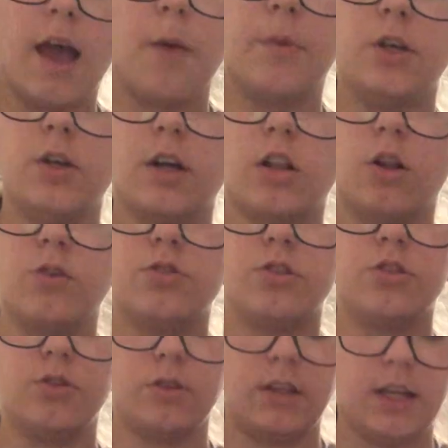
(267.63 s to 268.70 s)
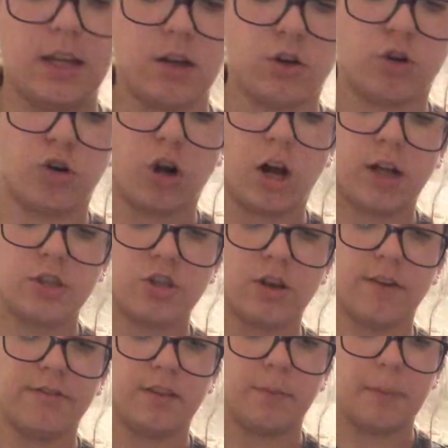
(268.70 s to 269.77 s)
And when you get closer to the crotch
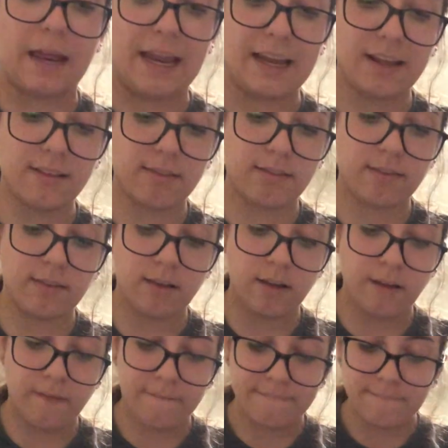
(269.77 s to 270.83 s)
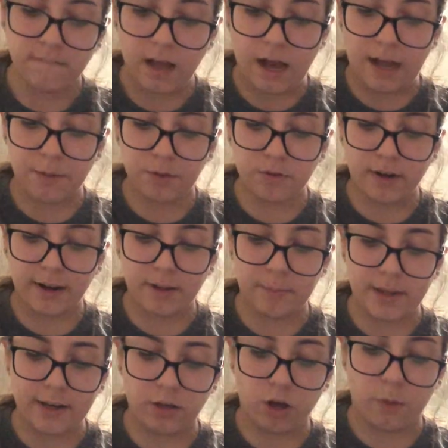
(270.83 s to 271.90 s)
of the pants, I would
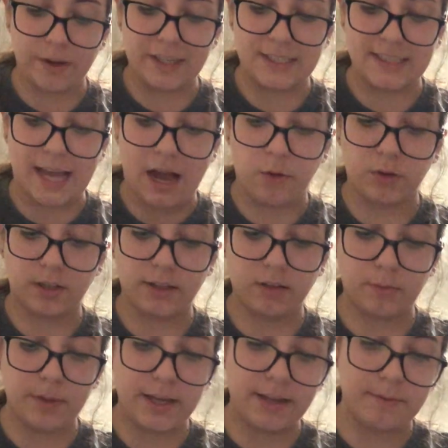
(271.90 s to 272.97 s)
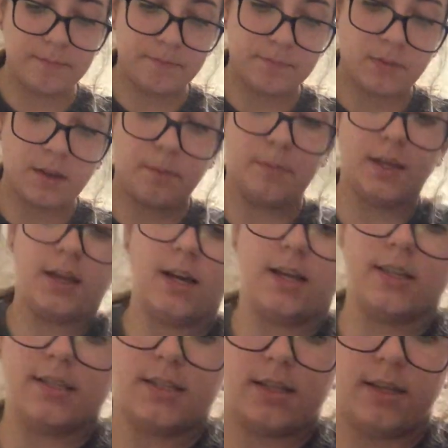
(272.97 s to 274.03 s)
recommend going down a little bit
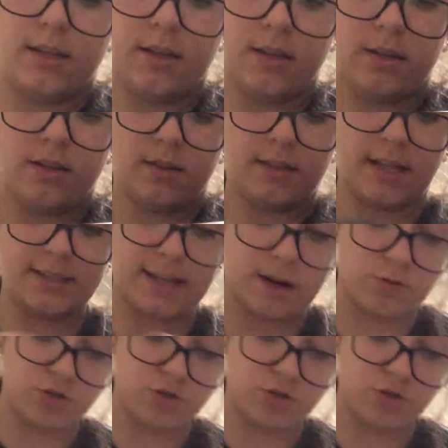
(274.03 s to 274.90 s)
because that's how